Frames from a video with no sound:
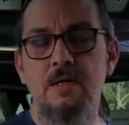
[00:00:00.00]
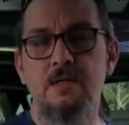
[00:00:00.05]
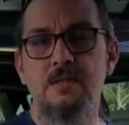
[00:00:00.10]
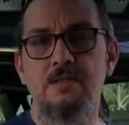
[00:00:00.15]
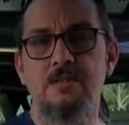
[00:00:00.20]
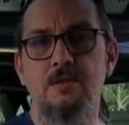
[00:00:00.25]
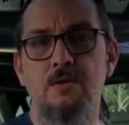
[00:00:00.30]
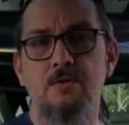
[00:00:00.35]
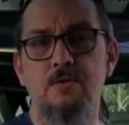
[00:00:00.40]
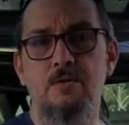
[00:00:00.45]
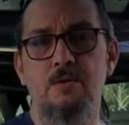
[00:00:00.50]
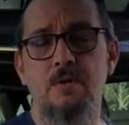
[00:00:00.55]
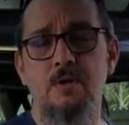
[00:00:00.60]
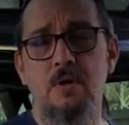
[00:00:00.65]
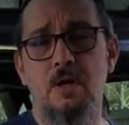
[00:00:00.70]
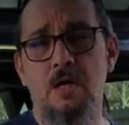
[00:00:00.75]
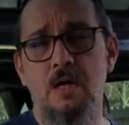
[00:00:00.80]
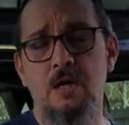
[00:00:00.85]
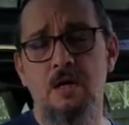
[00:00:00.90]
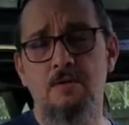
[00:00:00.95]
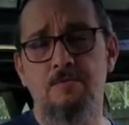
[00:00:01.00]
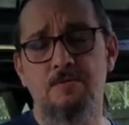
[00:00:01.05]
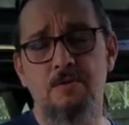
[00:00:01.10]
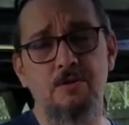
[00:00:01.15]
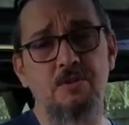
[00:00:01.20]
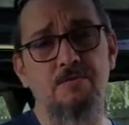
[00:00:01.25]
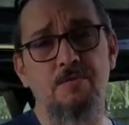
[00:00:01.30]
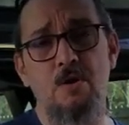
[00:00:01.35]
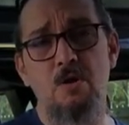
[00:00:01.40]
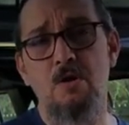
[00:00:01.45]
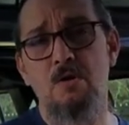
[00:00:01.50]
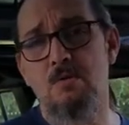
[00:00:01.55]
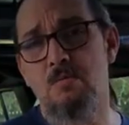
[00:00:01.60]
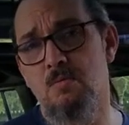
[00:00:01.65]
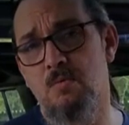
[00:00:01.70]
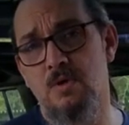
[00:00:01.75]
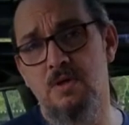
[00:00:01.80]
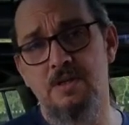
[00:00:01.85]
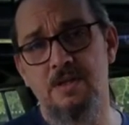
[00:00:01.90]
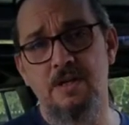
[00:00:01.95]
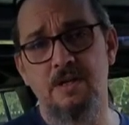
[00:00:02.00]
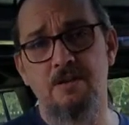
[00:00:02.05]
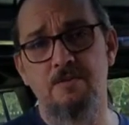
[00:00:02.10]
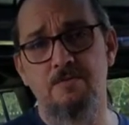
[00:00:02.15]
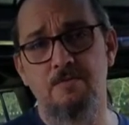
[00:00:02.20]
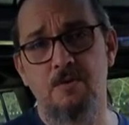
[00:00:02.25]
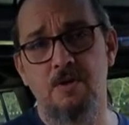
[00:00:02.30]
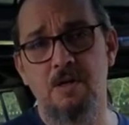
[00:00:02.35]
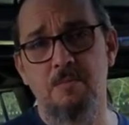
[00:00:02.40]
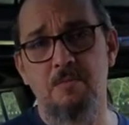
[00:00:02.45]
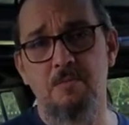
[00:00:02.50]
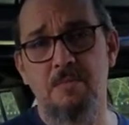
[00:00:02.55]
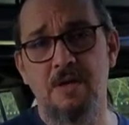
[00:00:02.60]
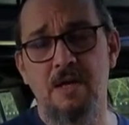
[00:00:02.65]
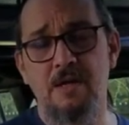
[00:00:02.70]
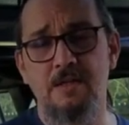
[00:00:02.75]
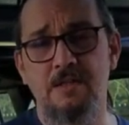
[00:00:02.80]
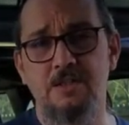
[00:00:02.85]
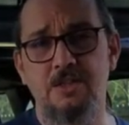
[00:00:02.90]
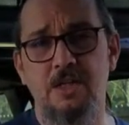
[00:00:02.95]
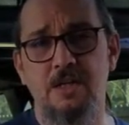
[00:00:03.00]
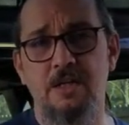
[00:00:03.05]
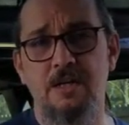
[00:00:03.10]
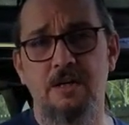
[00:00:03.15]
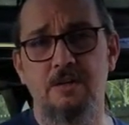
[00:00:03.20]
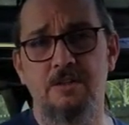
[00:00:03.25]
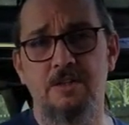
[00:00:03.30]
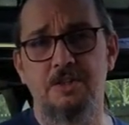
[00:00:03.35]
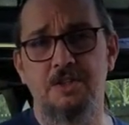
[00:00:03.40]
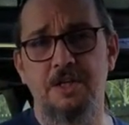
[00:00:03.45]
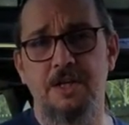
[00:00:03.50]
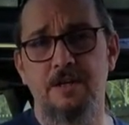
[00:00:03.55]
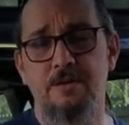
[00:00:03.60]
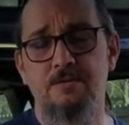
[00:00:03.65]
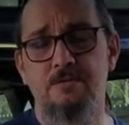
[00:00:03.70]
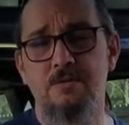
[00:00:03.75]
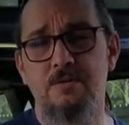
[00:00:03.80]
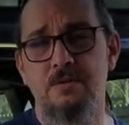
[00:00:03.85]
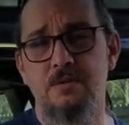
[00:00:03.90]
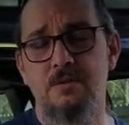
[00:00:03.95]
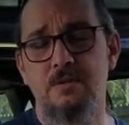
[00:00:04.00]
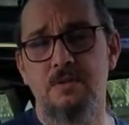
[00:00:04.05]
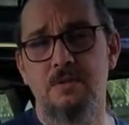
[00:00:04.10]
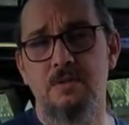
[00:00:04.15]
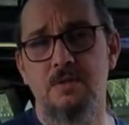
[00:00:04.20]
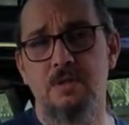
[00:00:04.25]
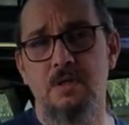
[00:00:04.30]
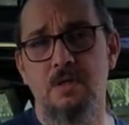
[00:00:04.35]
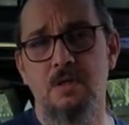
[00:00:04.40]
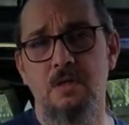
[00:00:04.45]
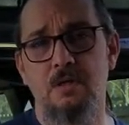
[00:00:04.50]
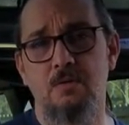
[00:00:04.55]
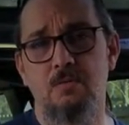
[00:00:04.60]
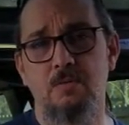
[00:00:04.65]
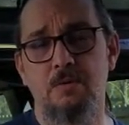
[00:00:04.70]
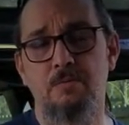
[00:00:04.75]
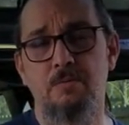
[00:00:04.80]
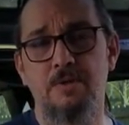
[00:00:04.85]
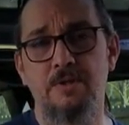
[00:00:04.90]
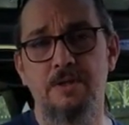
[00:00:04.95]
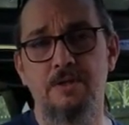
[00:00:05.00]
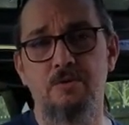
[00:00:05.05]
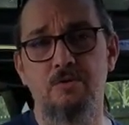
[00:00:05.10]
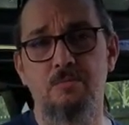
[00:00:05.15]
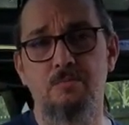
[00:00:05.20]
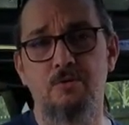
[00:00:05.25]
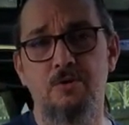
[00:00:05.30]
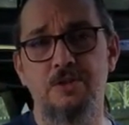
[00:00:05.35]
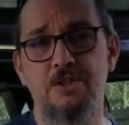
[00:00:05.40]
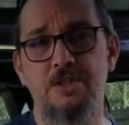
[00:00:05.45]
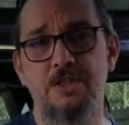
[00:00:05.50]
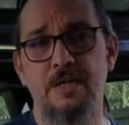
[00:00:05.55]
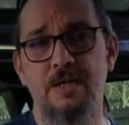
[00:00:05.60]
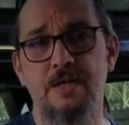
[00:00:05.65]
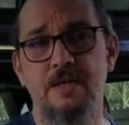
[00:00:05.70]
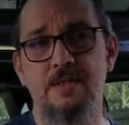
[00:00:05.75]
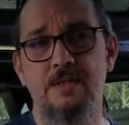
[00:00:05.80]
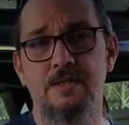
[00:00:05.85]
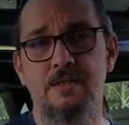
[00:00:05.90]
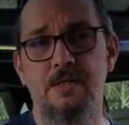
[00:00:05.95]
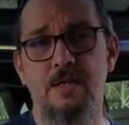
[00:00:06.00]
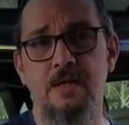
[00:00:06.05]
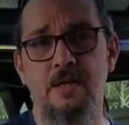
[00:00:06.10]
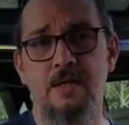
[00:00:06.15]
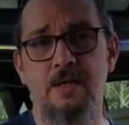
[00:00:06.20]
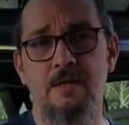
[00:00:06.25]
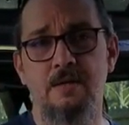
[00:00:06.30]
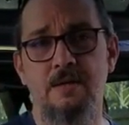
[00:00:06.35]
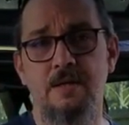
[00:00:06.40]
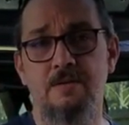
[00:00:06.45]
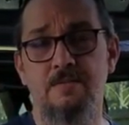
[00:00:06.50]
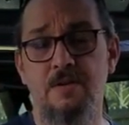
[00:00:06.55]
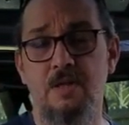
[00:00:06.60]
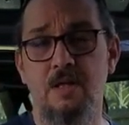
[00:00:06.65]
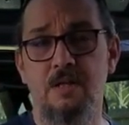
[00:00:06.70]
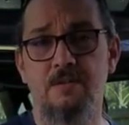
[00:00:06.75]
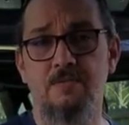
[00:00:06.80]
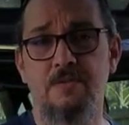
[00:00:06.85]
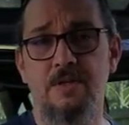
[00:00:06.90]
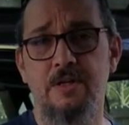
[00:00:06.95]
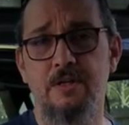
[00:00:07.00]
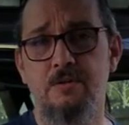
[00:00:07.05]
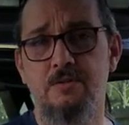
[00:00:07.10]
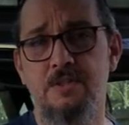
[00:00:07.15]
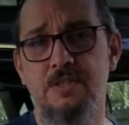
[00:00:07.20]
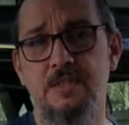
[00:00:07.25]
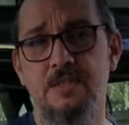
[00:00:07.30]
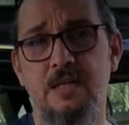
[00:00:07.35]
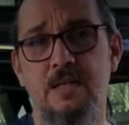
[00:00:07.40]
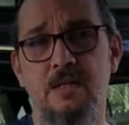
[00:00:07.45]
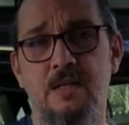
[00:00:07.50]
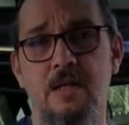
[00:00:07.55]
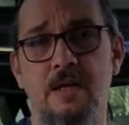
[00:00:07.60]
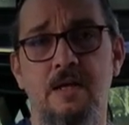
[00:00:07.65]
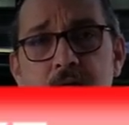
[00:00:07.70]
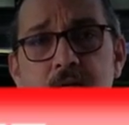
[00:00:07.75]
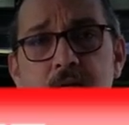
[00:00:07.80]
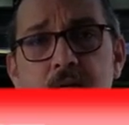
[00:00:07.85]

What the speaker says: So first of all, I want to thank you for coming back and checking out the channel. We really do appreciate it. If you like the videos, hit that like